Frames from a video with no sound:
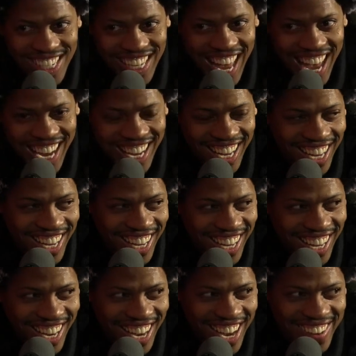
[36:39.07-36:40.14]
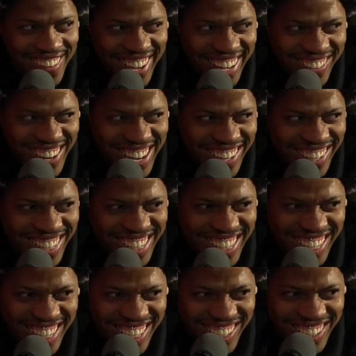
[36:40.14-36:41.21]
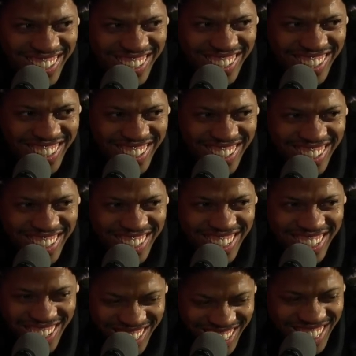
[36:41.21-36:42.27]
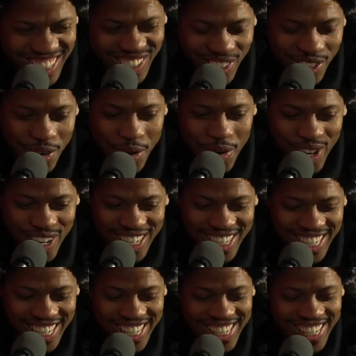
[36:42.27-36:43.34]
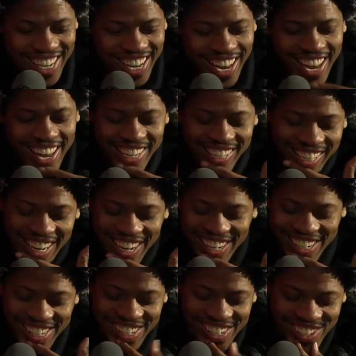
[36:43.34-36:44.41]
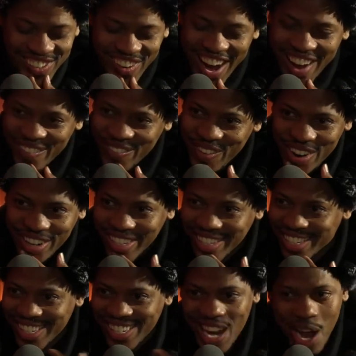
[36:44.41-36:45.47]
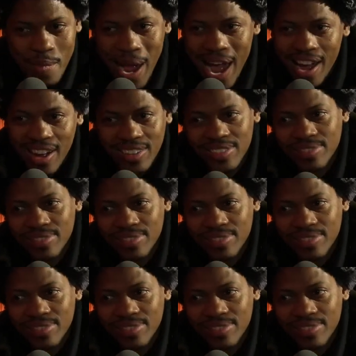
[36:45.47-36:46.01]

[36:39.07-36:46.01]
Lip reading: Just like, hey man, wait, is this you or is this, and you're just waiting for it to just come out.